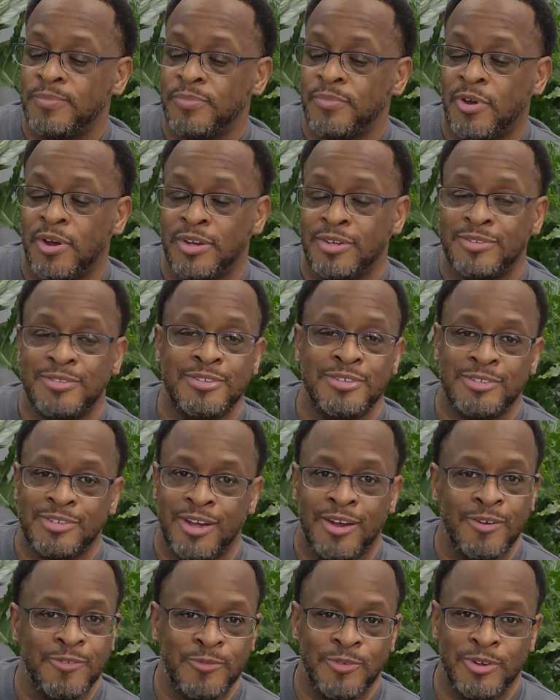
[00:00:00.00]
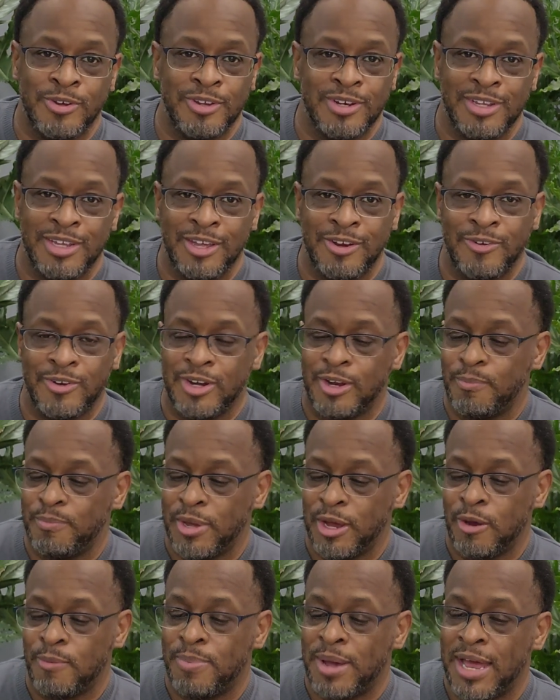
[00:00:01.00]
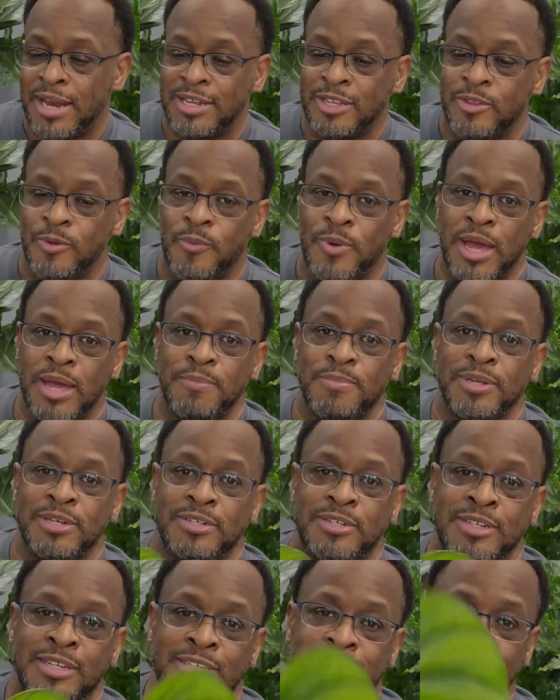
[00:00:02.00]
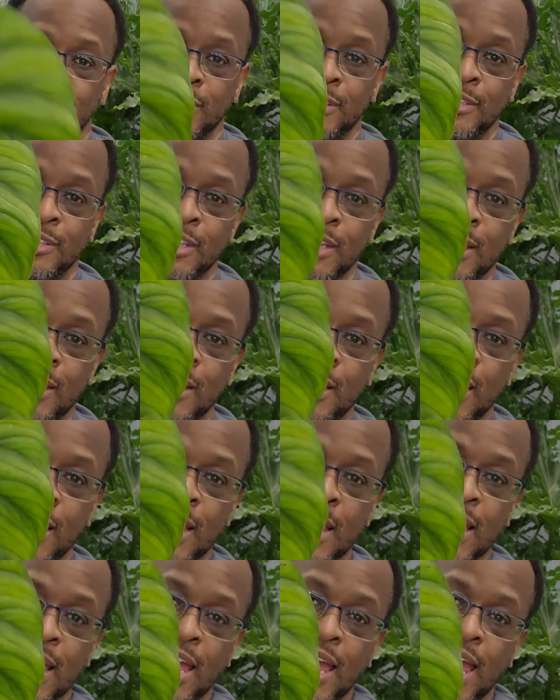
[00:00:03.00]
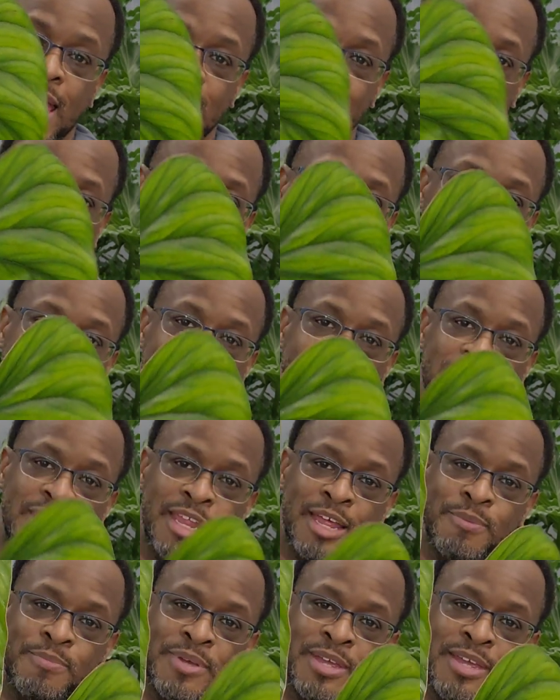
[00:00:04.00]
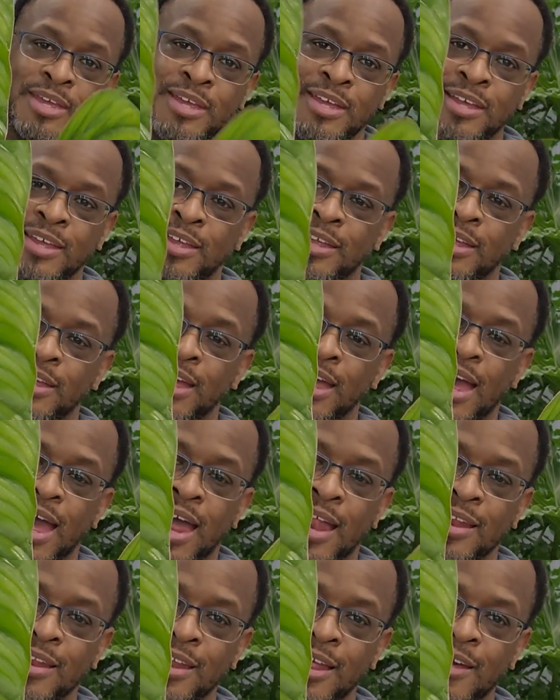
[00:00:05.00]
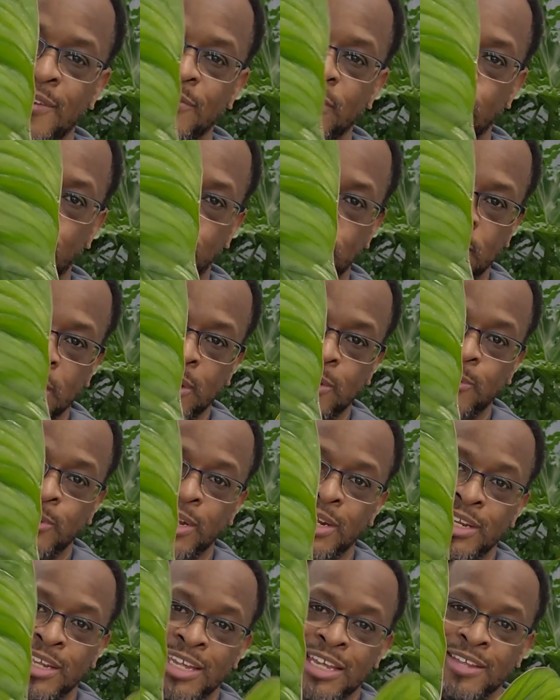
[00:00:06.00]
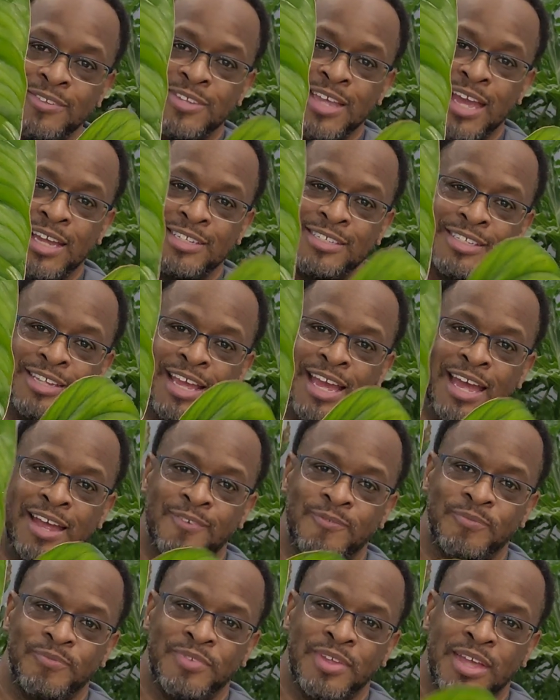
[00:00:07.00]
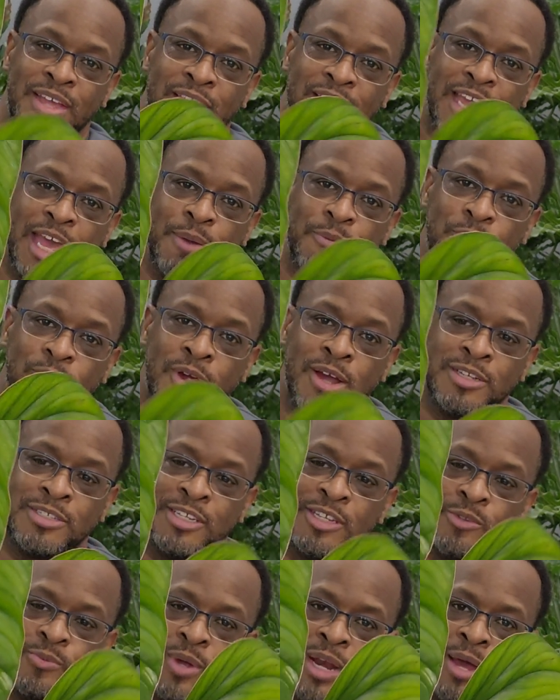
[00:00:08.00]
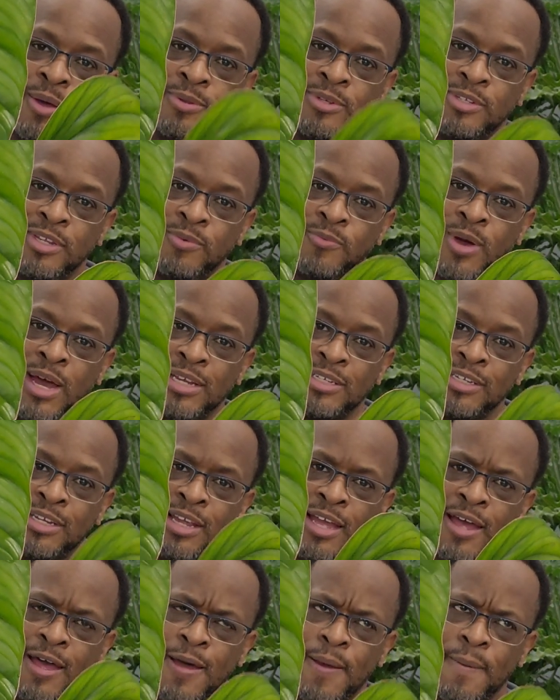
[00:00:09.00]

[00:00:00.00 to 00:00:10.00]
we're going to get her in a bigger pot. Either way, but this is the SP Columbia. I love the billowy leaves. I actually came across these when I was watching